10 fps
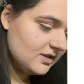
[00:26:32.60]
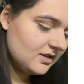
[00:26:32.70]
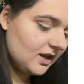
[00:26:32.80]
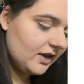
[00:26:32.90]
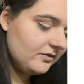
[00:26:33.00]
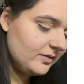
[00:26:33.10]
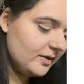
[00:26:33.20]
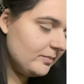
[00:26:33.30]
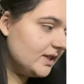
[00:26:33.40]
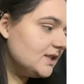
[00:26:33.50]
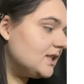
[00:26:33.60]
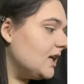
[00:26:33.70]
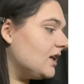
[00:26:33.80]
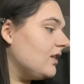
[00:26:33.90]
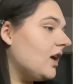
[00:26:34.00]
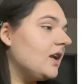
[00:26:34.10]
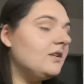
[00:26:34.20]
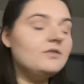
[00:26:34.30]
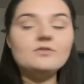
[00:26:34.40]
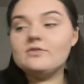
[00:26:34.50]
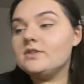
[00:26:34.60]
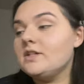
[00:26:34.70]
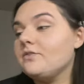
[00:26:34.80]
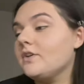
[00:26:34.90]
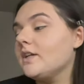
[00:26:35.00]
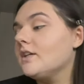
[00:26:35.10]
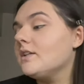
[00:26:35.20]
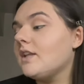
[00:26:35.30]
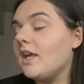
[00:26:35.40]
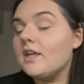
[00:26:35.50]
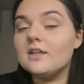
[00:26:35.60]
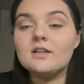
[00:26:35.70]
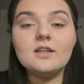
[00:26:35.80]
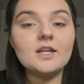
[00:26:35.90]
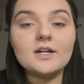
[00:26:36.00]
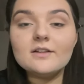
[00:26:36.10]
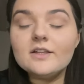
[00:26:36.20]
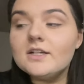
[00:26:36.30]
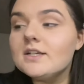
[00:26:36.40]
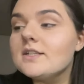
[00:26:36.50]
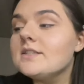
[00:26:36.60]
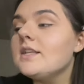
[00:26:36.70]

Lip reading: I've been seeing a lot of different like glitter looks,